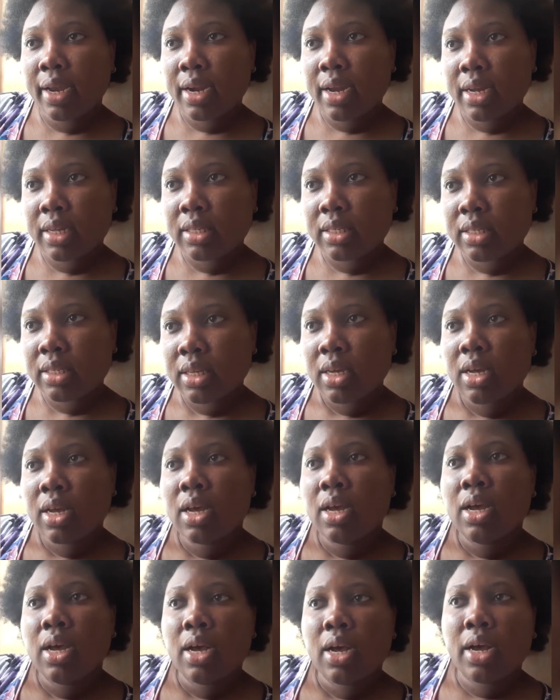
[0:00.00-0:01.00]
that,
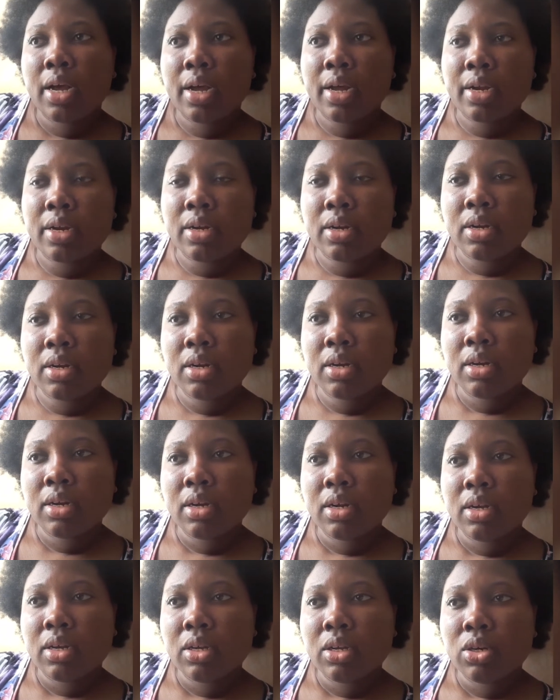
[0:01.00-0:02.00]
and
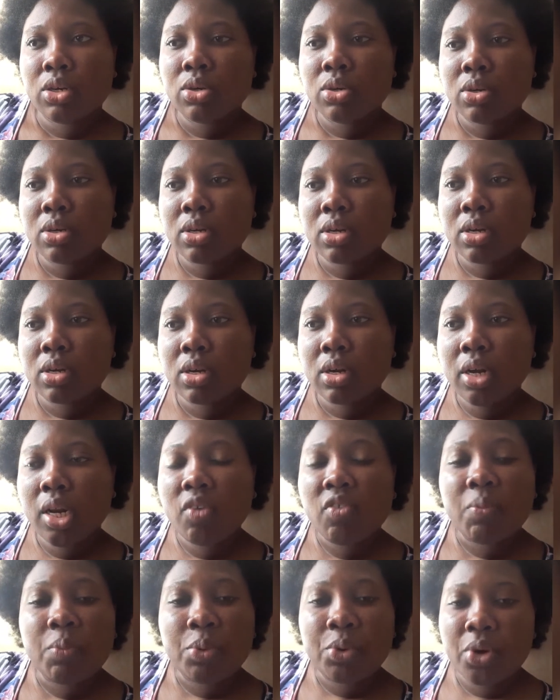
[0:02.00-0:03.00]
you need
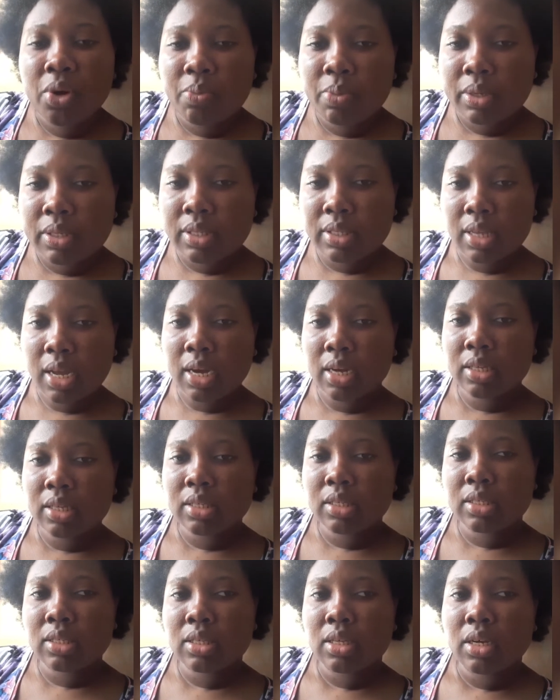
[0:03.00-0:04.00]
to pull up your
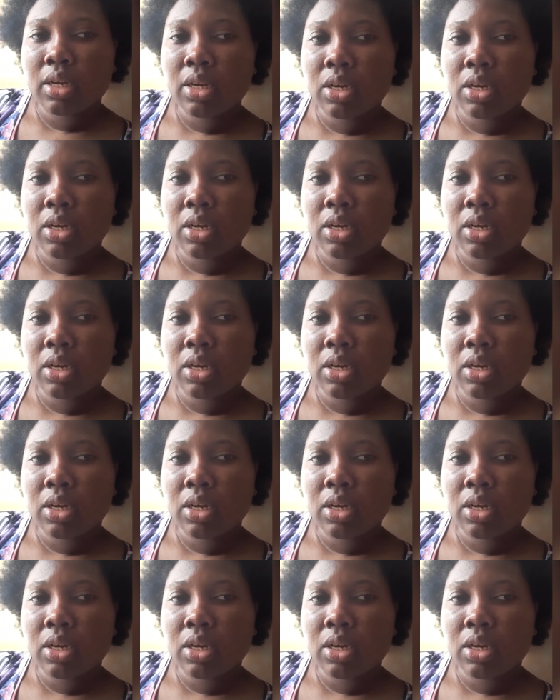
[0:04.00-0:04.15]
socks,